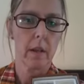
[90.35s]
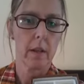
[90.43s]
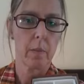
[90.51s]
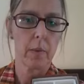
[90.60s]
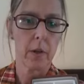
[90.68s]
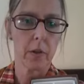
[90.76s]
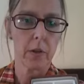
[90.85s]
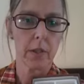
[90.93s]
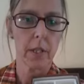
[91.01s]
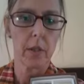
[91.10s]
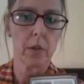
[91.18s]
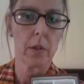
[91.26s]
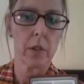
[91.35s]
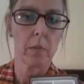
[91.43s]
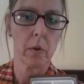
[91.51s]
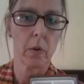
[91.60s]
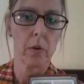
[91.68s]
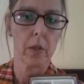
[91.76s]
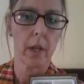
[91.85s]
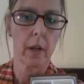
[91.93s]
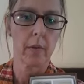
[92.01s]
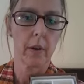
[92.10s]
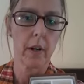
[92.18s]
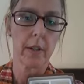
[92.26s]
the minerals they use in the Mohs scale
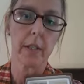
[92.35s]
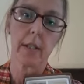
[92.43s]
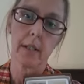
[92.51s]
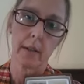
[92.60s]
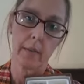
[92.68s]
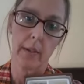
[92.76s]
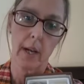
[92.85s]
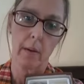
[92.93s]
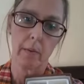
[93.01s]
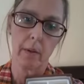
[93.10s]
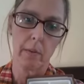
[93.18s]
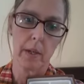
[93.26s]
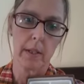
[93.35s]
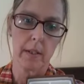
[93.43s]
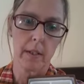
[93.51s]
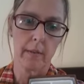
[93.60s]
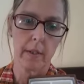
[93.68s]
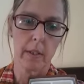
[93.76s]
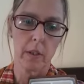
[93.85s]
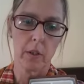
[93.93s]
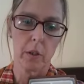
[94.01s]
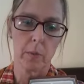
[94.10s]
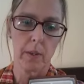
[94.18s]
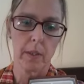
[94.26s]
of hardness, except for diamond, because it's obviously too
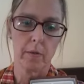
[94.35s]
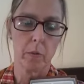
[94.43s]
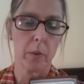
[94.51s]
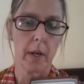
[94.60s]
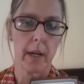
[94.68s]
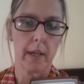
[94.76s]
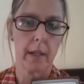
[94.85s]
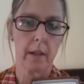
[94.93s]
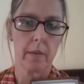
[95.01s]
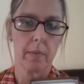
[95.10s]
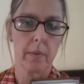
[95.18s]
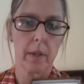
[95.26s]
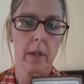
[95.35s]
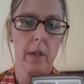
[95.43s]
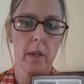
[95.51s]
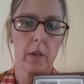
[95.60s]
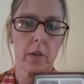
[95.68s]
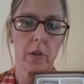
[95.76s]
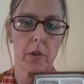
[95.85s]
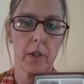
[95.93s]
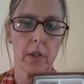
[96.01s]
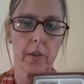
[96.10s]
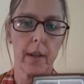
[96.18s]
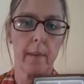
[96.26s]
expensive to put on here. So
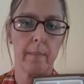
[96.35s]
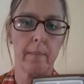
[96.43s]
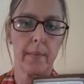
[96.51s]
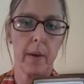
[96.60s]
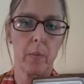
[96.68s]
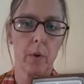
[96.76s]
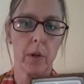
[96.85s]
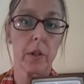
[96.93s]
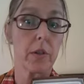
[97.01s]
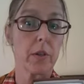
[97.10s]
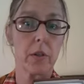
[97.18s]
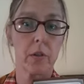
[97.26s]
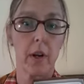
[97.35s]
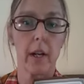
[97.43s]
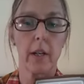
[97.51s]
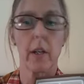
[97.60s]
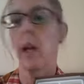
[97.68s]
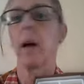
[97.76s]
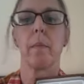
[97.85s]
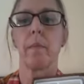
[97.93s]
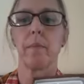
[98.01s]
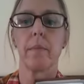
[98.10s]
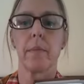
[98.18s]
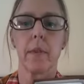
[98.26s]
these are them. And we're going to do
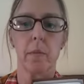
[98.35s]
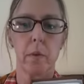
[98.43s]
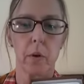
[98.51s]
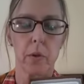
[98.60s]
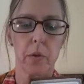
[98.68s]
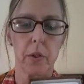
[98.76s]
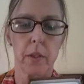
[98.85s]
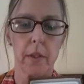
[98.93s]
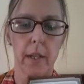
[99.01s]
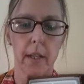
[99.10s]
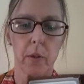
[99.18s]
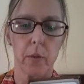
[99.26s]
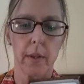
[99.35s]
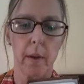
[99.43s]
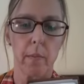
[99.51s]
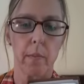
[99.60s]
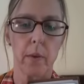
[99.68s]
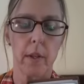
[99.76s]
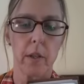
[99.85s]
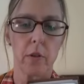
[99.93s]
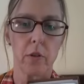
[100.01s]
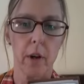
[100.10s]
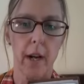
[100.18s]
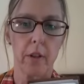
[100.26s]
the Mohs test with them. And you
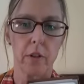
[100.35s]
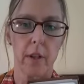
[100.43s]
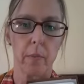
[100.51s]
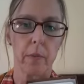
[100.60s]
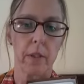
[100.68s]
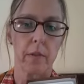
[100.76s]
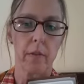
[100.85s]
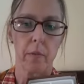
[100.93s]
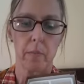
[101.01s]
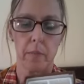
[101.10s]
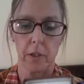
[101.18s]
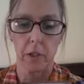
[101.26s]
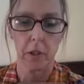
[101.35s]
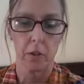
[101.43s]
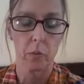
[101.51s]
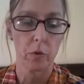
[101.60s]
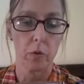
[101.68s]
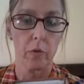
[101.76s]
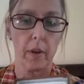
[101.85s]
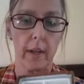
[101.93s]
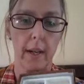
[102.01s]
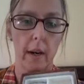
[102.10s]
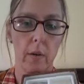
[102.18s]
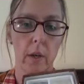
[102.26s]
scratch them with different materials, which we'll
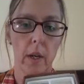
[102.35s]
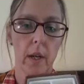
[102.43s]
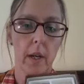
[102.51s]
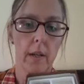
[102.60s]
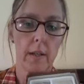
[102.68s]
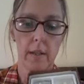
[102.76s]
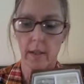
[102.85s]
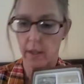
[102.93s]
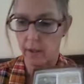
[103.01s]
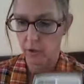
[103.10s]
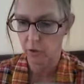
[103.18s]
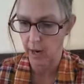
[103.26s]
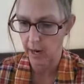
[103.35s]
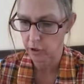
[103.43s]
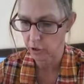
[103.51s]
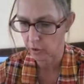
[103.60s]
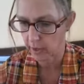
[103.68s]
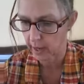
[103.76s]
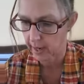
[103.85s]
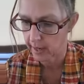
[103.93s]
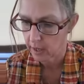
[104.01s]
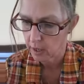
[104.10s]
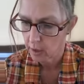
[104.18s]
find out to see how they scratch. Okay?